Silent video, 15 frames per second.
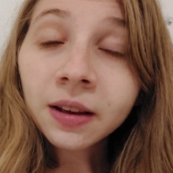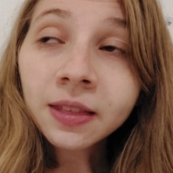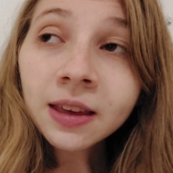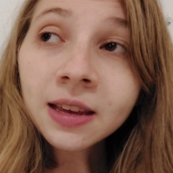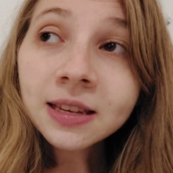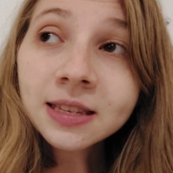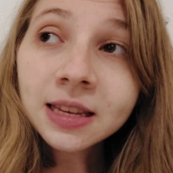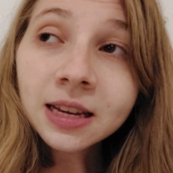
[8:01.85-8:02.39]
I
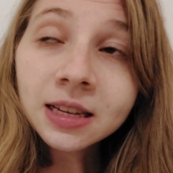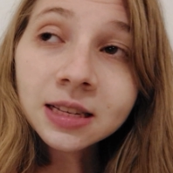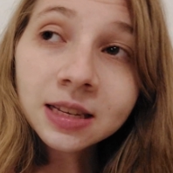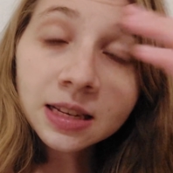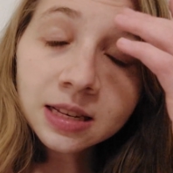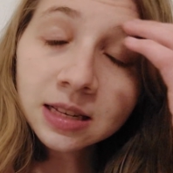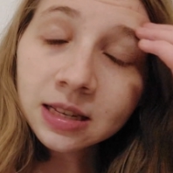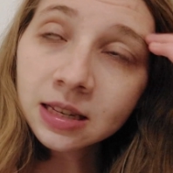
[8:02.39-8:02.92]
think
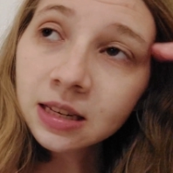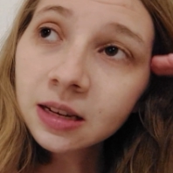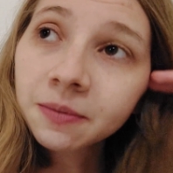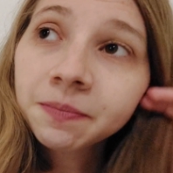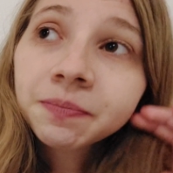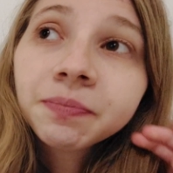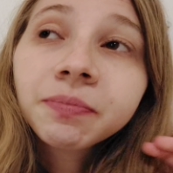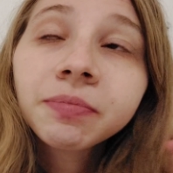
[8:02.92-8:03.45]
6s
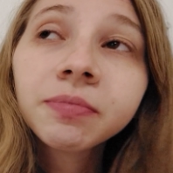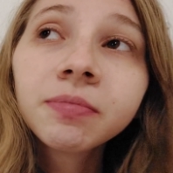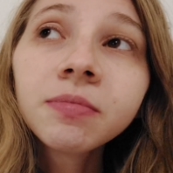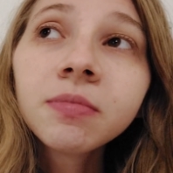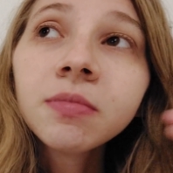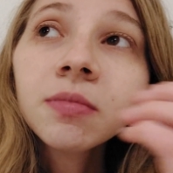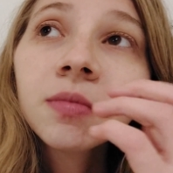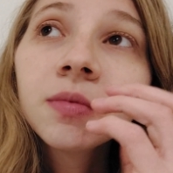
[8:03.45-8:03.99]

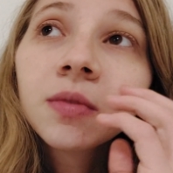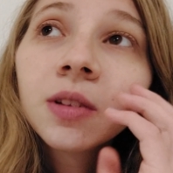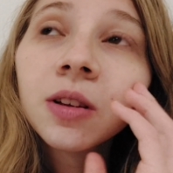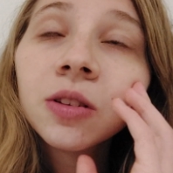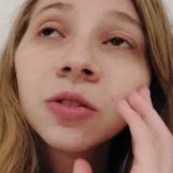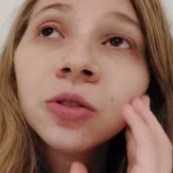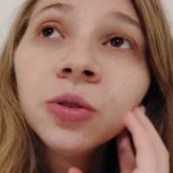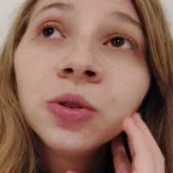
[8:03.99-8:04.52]

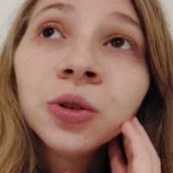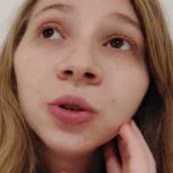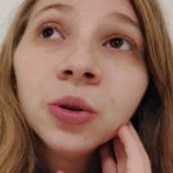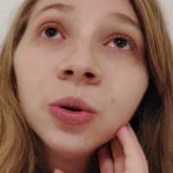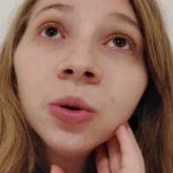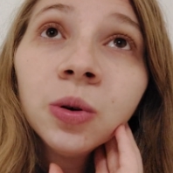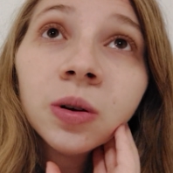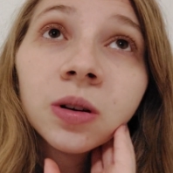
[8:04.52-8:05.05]
do
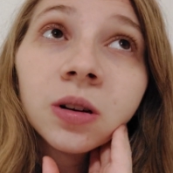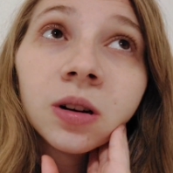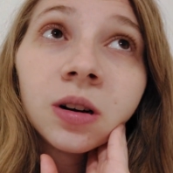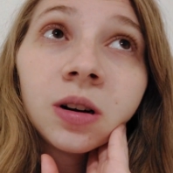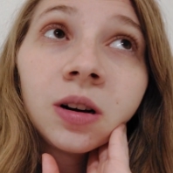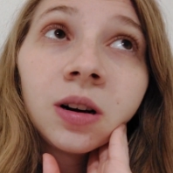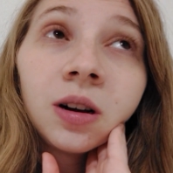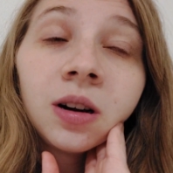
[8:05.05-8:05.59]
too,
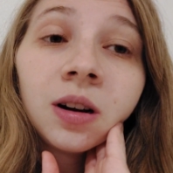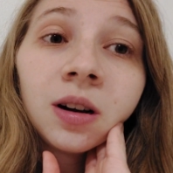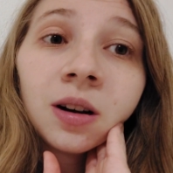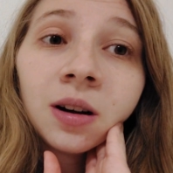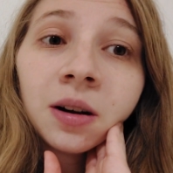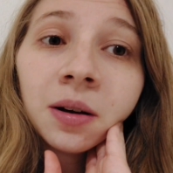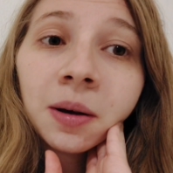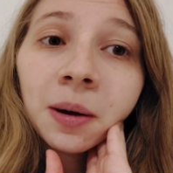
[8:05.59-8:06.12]

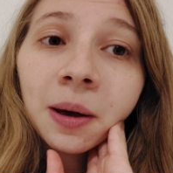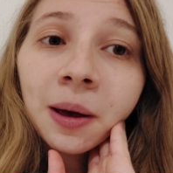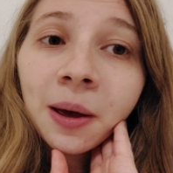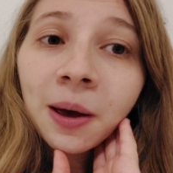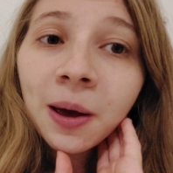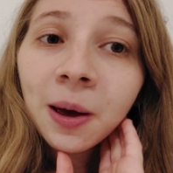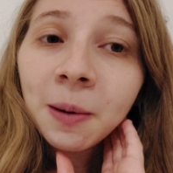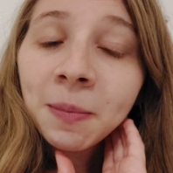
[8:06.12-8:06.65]

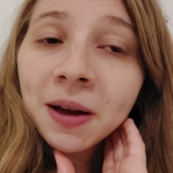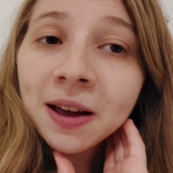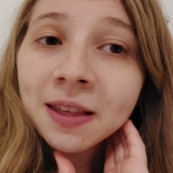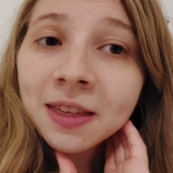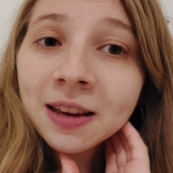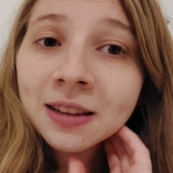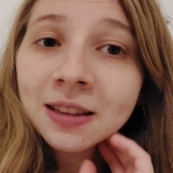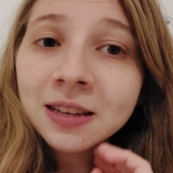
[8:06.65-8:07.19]
but I
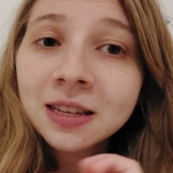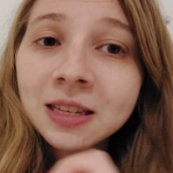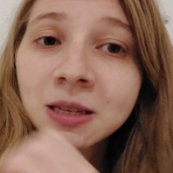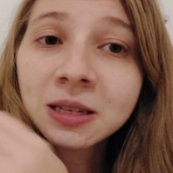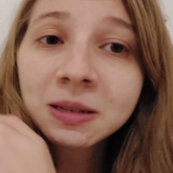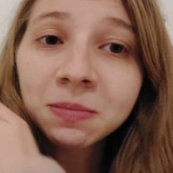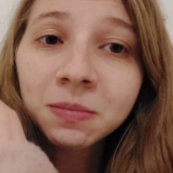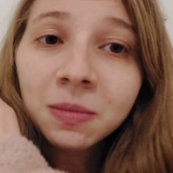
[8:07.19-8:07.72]
think that
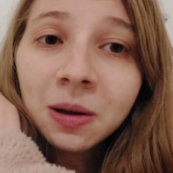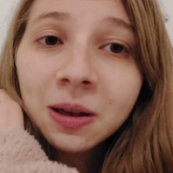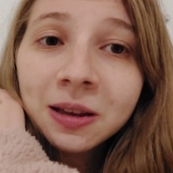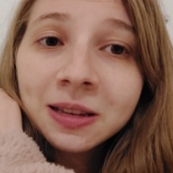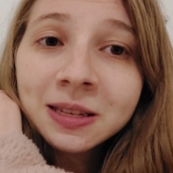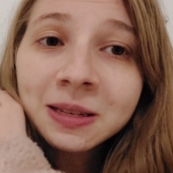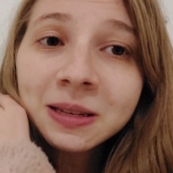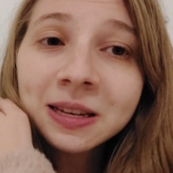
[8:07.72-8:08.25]

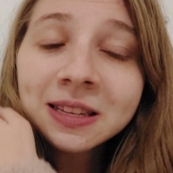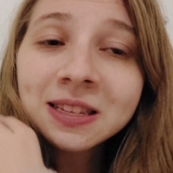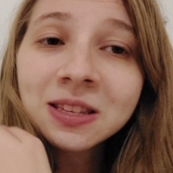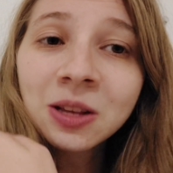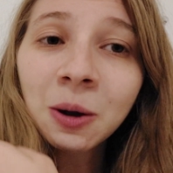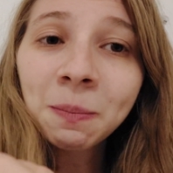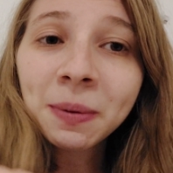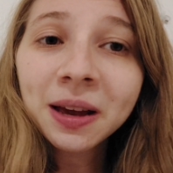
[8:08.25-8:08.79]
it's
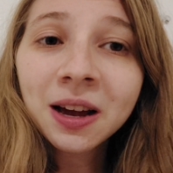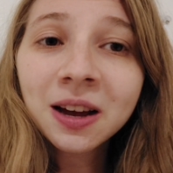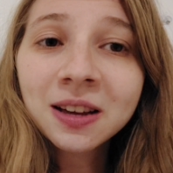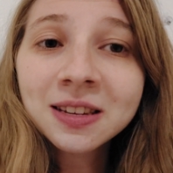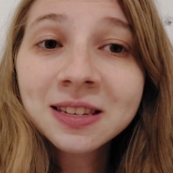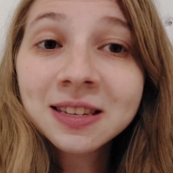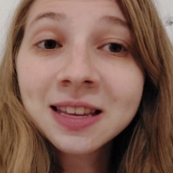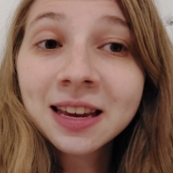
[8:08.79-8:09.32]
not
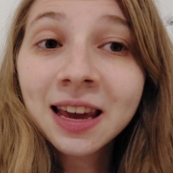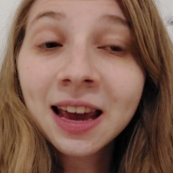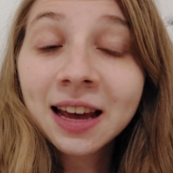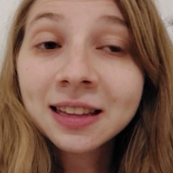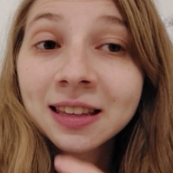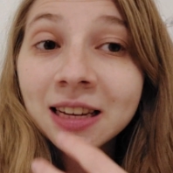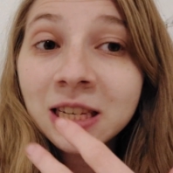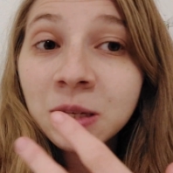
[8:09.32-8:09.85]
because they
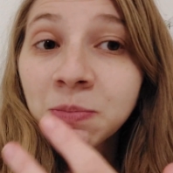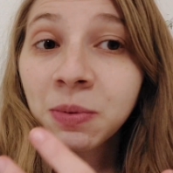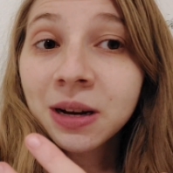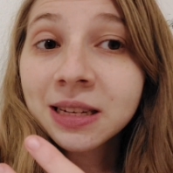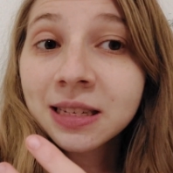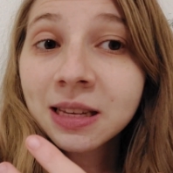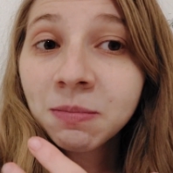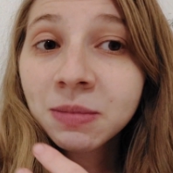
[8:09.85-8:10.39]
can't
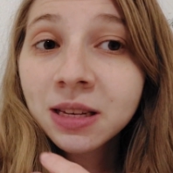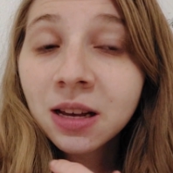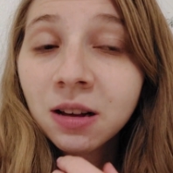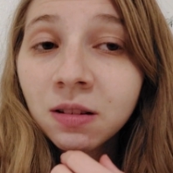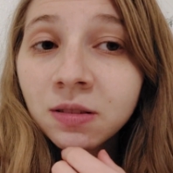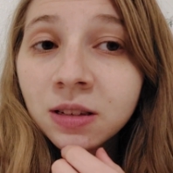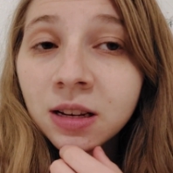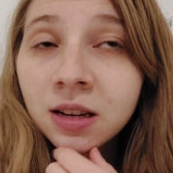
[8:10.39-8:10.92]
express
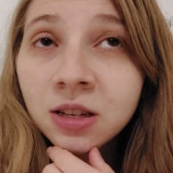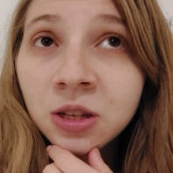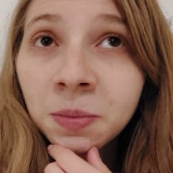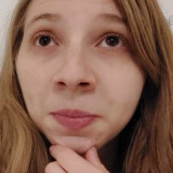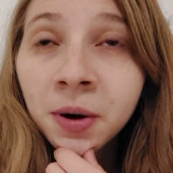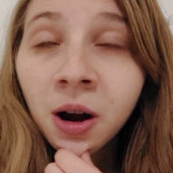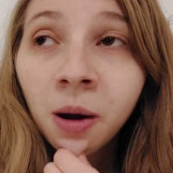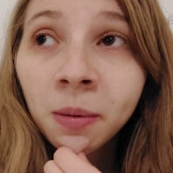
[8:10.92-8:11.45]
themselves as a
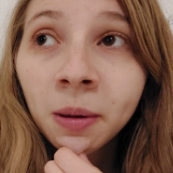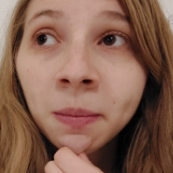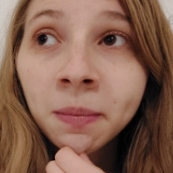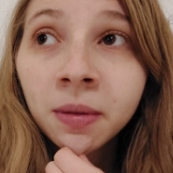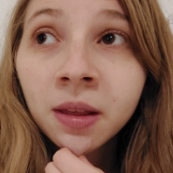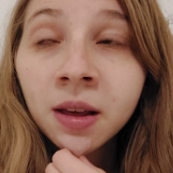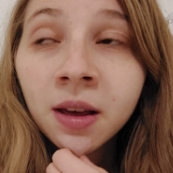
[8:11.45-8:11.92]
problem.